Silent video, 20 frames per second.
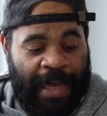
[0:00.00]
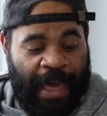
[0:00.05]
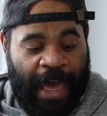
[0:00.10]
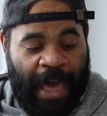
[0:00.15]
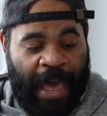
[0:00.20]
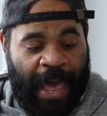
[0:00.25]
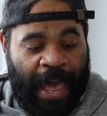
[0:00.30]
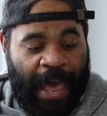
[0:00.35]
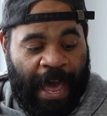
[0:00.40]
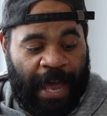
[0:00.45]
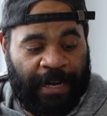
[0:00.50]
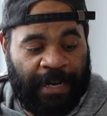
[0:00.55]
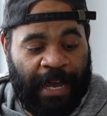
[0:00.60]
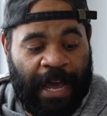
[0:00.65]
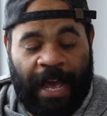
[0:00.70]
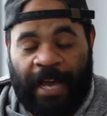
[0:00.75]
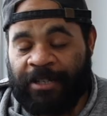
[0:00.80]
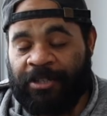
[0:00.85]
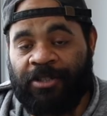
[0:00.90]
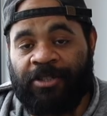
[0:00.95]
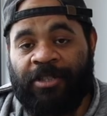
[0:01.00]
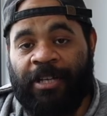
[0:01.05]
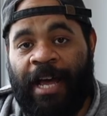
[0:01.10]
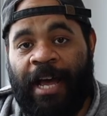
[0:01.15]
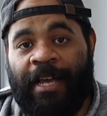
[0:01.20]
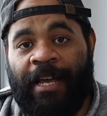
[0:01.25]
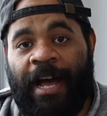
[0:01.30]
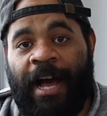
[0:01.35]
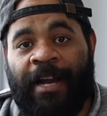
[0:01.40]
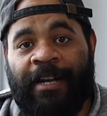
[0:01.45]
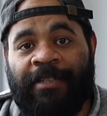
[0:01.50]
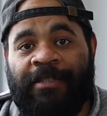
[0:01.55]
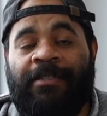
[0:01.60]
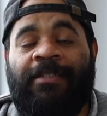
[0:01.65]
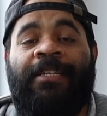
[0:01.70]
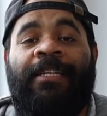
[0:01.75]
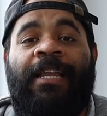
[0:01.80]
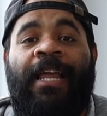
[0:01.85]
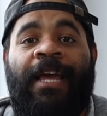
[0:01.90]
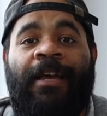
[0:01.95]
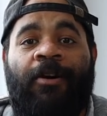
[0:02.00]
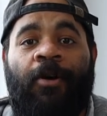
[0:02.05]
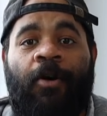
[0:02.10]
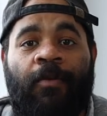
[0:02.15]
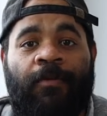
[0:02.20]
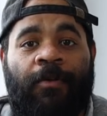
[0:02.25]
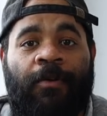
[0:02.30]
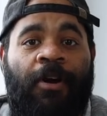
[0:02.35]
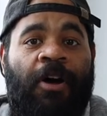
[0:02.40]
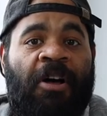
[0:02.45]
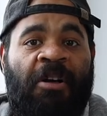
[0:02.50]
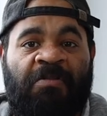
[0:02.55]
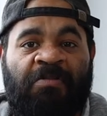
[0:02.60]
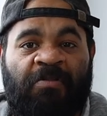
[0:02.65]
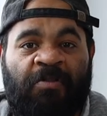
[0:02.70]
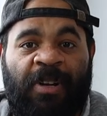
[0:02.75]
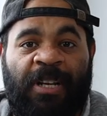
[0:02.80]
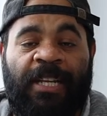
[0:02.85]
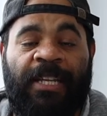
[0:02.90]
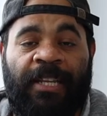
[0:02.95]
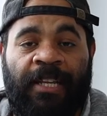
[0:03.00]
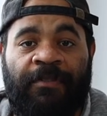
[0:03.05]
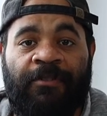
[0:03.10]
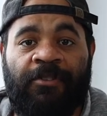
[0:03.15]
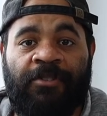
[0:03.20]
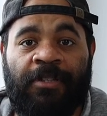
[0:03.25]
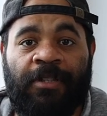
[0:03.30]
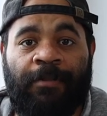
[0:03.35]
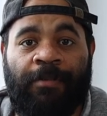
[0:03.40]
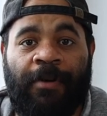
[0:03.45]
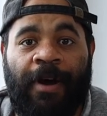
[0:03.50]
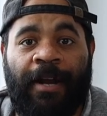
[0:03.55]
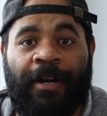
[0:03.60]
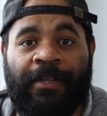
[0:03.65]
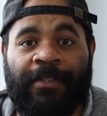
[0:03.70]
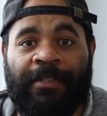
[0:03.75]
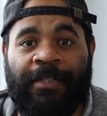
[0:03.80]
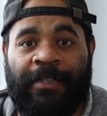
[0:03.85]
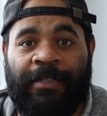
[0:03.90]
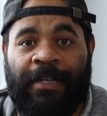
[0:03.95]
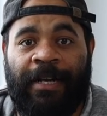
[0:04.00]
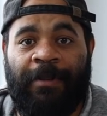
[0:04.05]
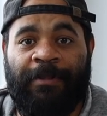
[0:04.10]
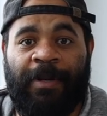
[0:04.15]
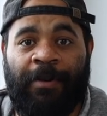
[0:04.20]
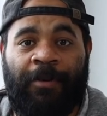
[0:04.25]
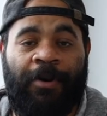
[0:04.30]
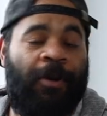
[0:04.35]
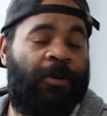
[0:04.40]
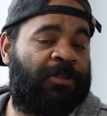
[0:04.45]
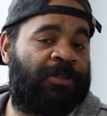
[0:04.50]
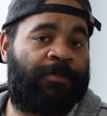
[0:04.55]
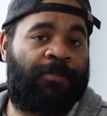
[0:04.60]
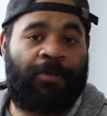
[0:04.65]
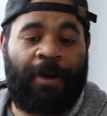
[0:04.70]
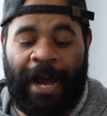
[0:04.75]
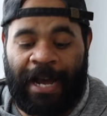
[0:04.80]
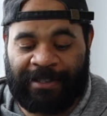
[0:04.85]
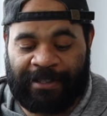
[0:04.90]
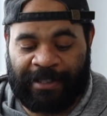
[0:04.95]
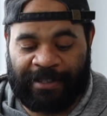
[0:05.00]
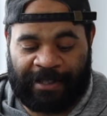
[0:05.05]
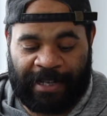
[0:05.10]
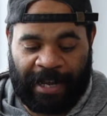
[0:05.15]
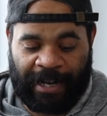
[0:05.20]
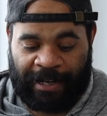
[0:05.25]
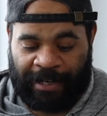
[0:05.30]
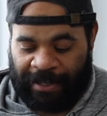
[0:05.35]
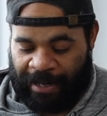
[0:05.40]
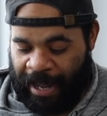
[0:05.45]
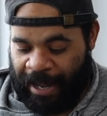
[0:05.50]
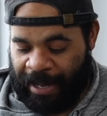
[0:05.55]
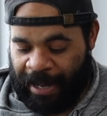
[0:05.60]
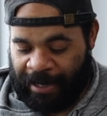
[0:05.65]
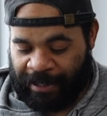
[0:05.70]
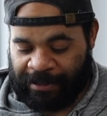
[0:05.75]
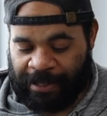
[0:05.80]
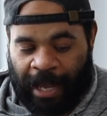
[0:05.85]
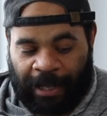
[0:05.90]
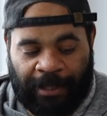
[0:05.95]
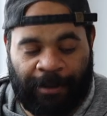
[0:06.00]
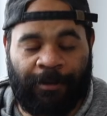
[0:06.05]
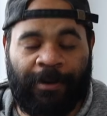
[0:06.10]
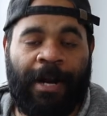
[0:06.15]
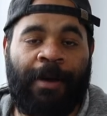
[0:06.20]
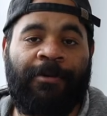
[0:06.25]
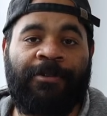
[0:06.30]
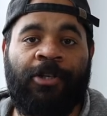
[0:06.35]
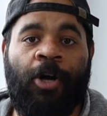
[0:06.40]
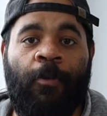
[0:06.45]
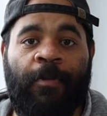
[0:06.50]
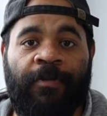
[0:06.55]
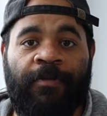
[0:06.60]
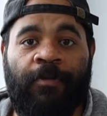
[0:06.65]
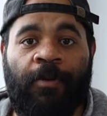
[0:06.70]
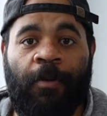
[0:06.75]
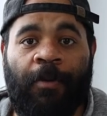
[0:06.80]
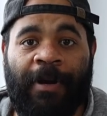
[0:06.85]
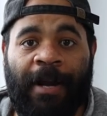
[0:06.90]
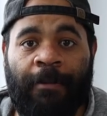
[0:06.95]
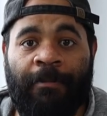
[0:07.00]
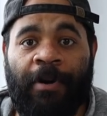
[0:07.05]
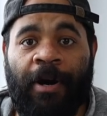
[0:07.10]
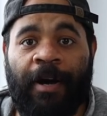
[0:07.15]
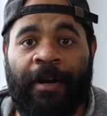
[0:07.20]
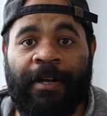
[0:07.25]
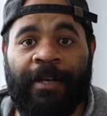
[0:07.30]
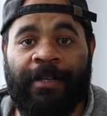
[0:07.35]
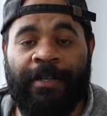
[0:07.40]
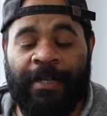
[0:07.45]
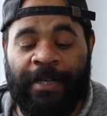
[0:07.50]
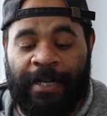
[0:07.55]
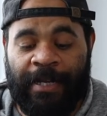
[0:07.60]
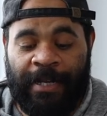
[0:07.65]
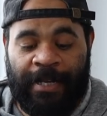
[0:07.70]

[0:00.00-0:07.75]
And yeah, I honestly overall really love using the product. There were no surprises and I got exactly what I was hoping for when I bought it.